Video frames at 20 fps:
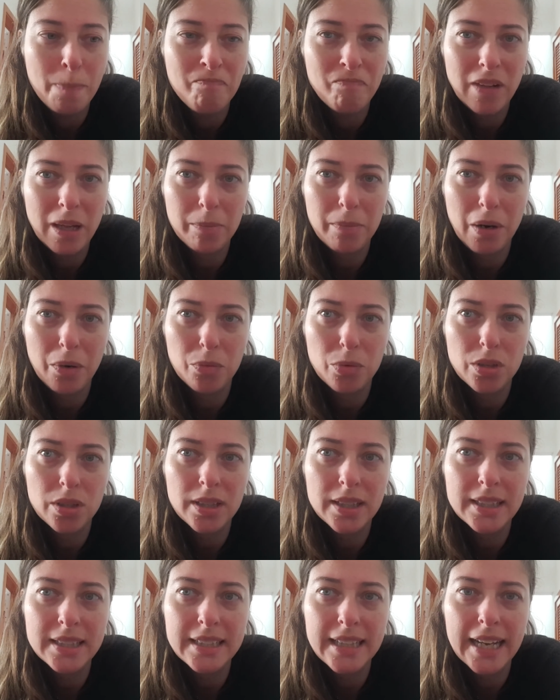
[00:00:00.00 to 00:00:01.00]
in my
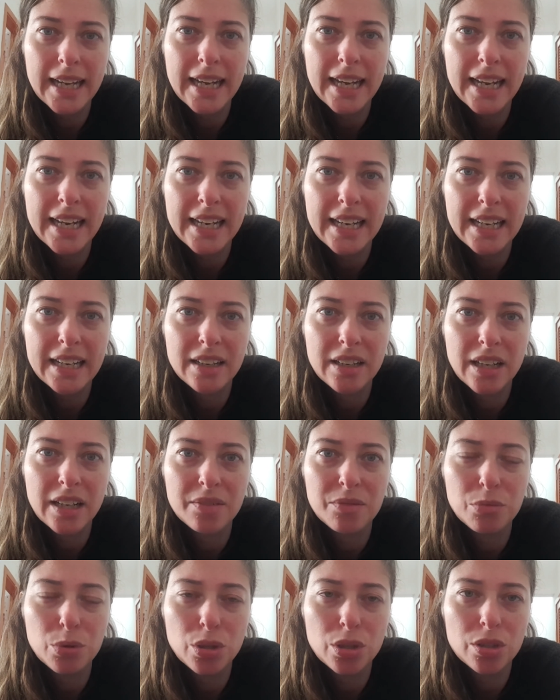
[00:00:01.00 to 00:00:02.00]
working day
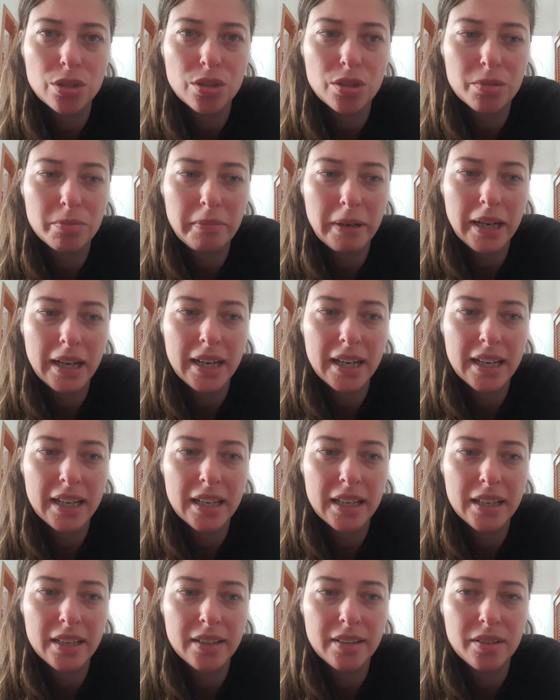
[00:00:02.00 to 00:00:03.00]
and work on
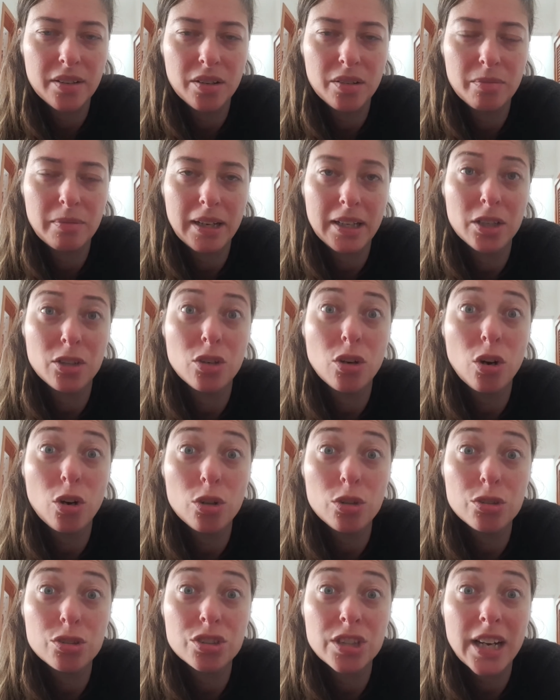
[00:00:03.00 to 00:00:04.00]
my
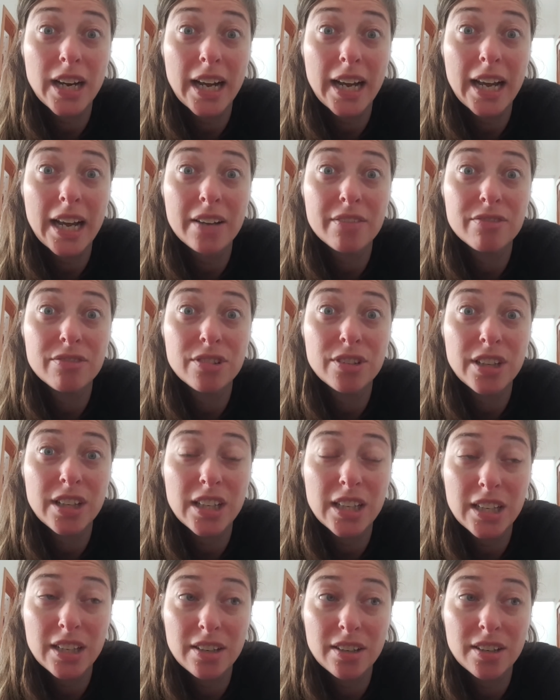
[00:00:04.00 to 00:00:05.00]
goals that I have for the
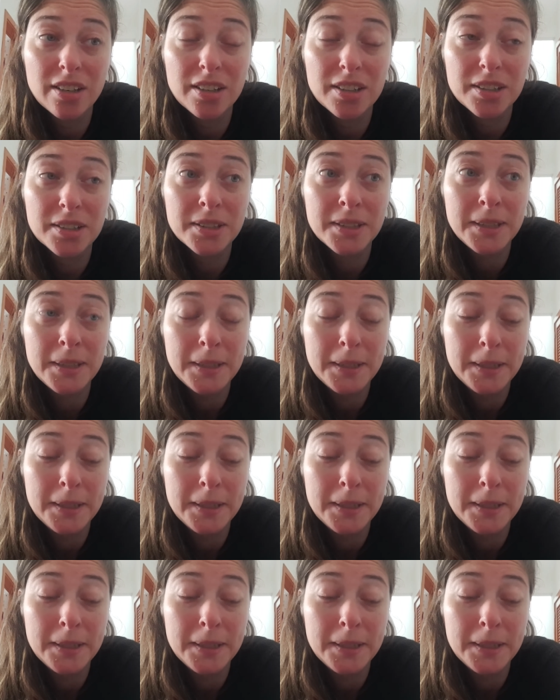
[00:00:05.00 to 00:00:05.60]
year.